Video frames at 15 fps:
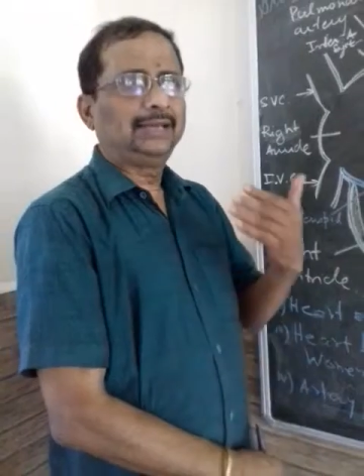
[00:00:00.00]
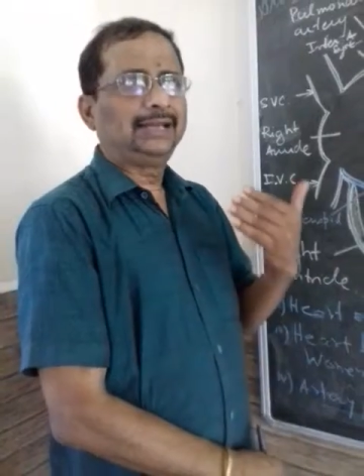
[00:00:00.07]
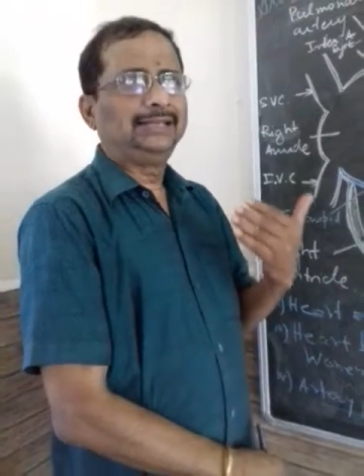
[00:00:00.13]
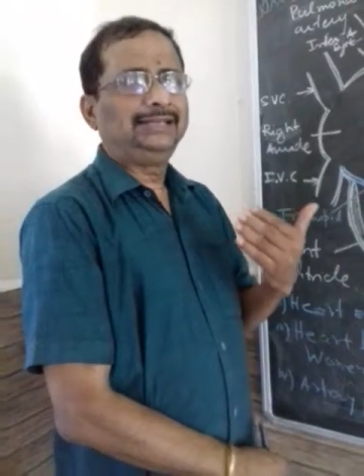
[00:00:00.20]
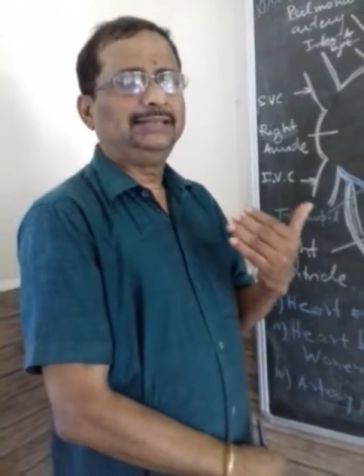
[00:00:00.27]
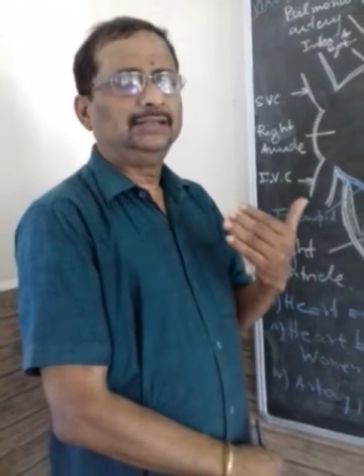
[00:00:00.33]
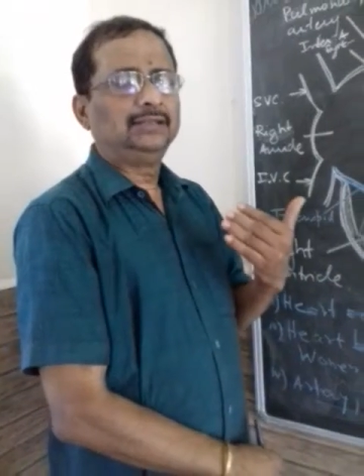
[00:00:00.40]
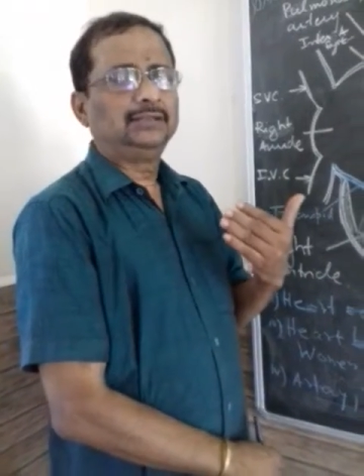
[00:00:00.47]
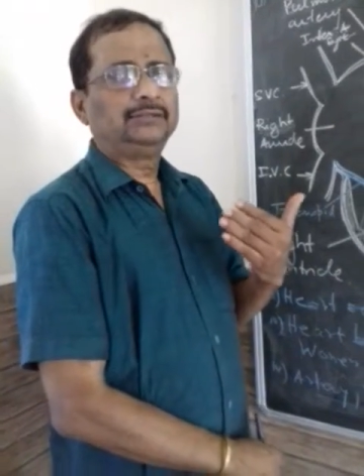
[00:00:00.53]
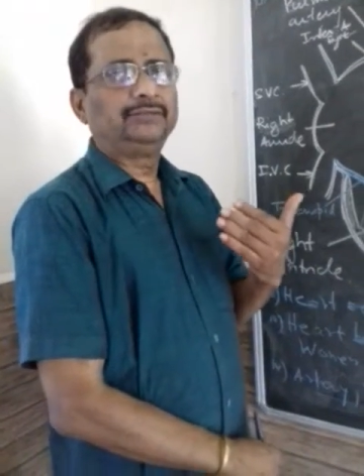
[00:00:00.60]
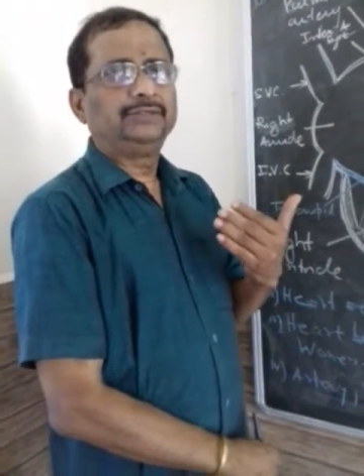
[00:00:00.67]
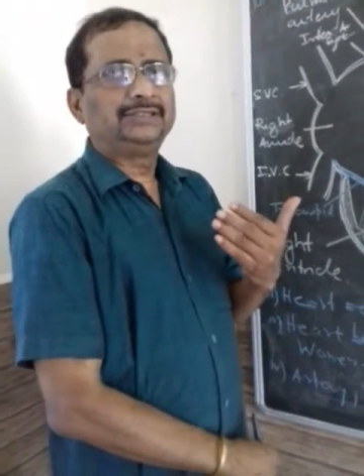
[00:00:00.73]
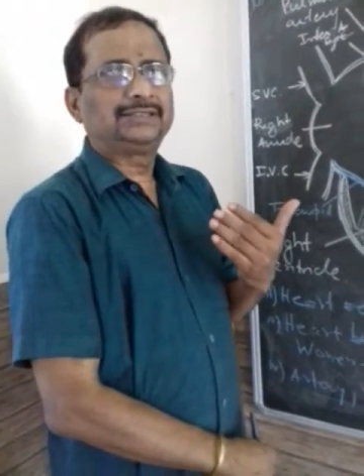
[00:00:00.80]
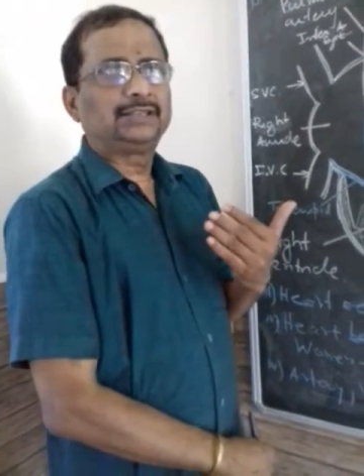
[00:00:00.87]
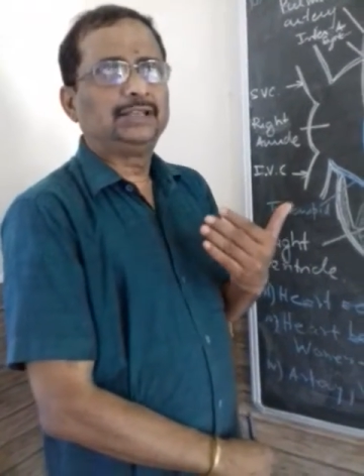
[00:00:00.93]
and inner
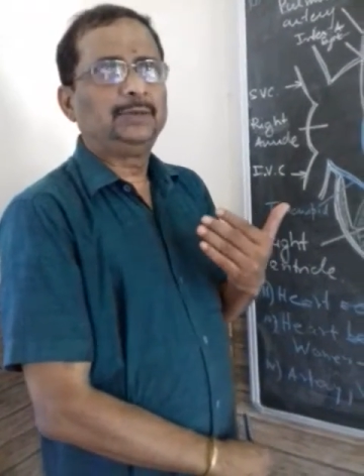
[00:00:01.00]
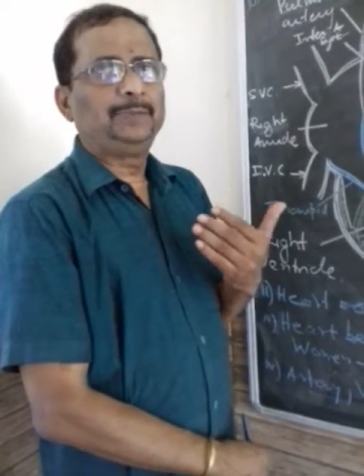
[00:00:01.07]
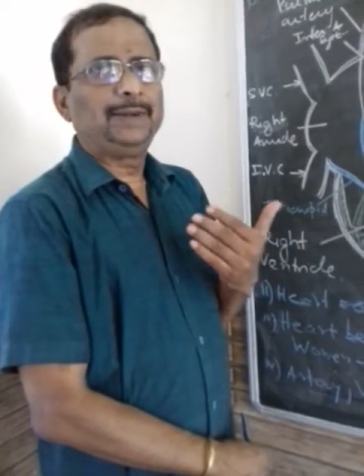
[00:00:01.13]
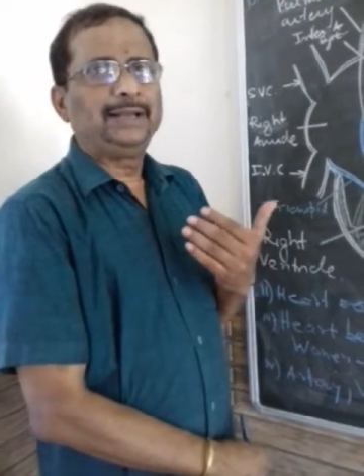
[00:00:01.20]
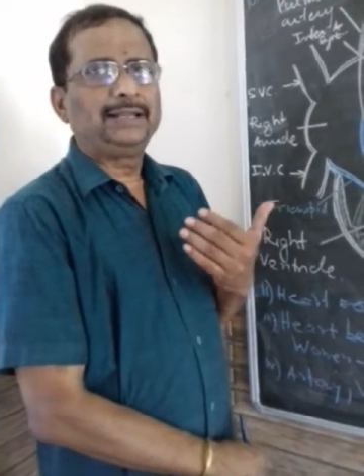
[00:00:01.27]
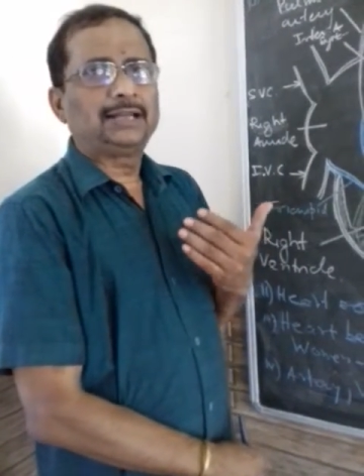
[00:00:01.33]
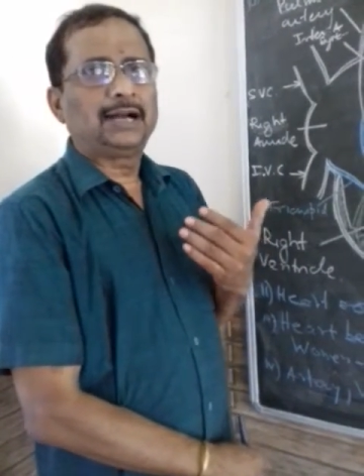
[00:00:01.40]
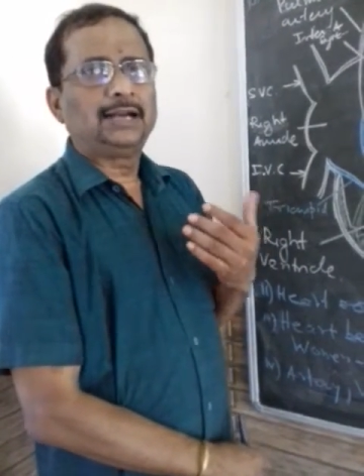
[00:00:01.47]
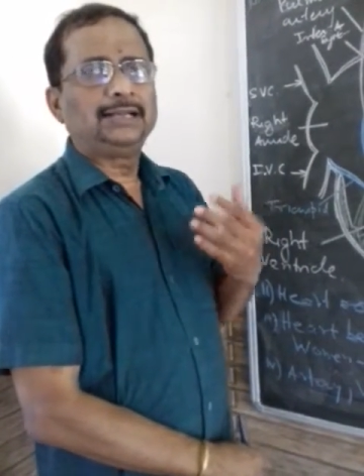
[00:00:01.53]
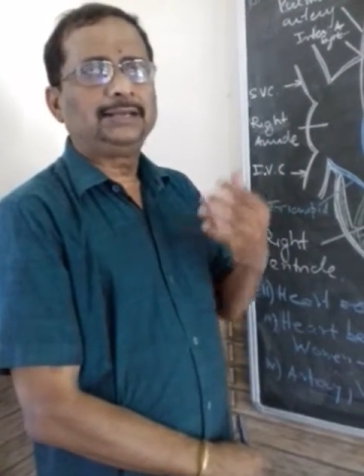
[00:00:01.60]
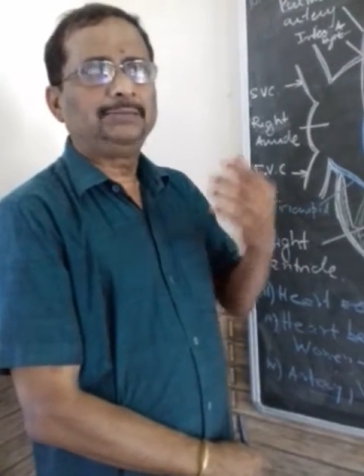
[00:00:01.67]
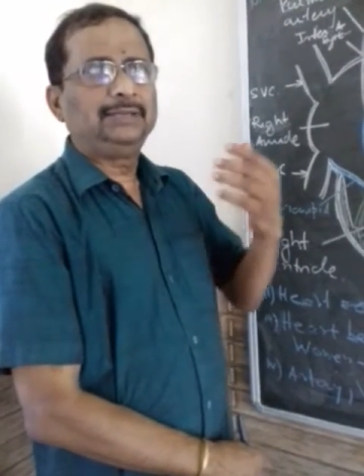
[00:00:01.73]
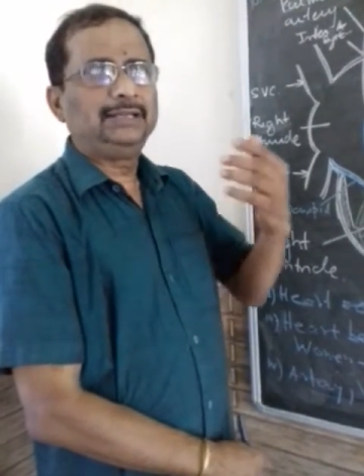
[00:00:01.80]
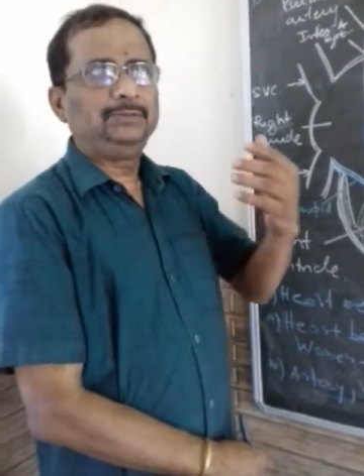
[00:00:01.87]
visceral pericardium.